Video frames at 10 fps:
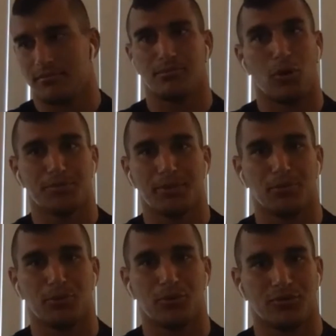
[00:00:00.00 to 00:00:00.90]
Most
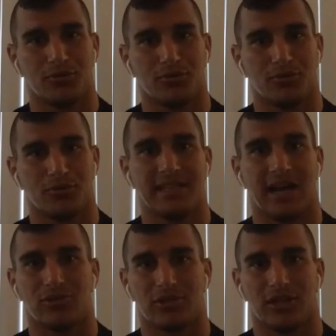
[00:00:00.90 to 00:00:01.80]
people, that's
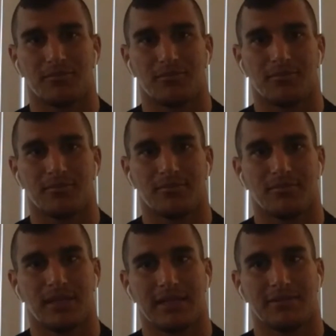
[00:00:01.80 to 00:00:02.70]
the outcome.
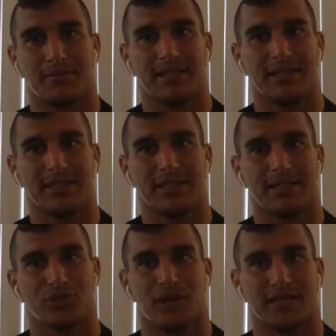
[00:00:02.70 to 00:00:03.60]
Like my
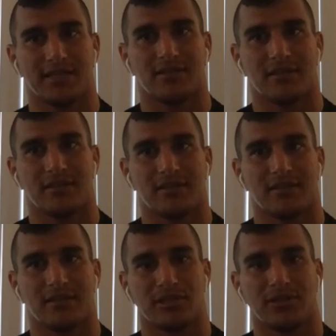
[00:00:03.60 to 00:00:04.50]
teacher was right.
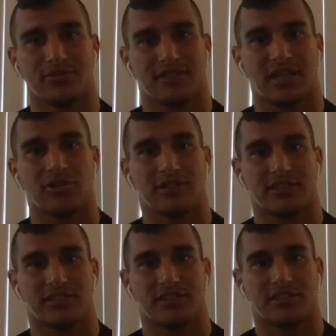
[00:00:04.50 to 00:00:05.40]
Hundreds of
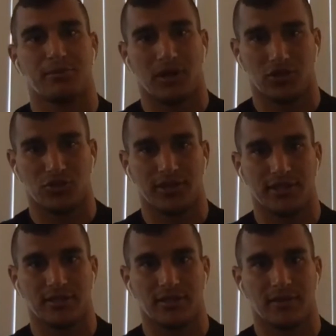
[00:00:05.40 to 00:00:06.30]
thousands of people want to
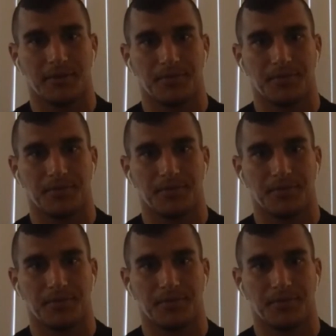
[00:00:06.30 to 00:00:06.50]
do it.